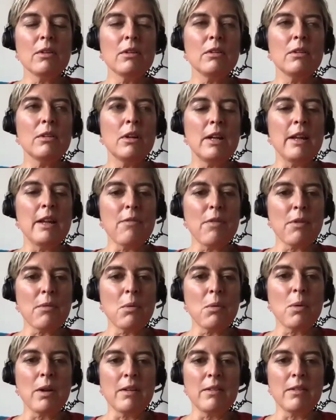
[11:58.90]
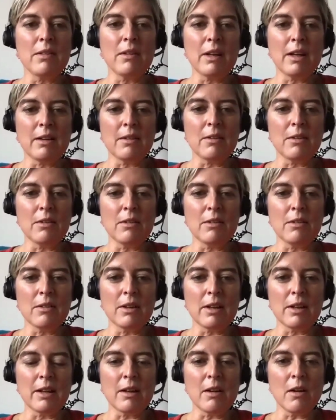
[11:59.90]
live through and
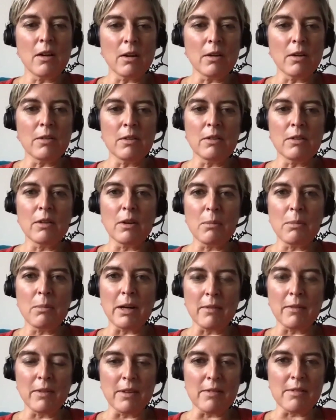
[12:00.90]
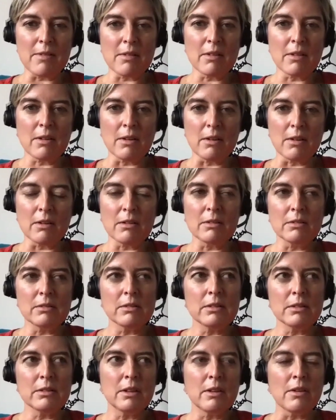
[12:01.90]
learn about this
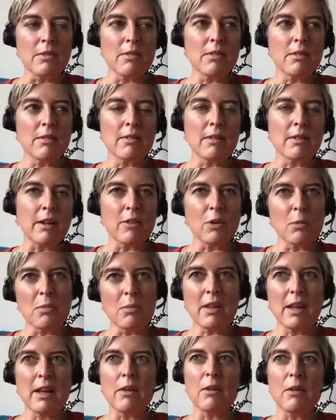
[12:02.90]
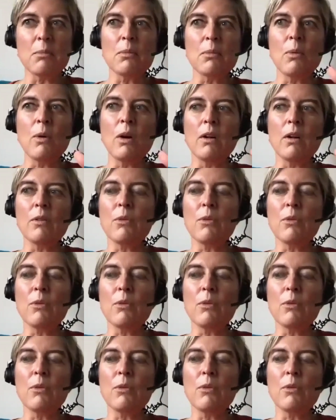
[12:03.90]
startup scale up world,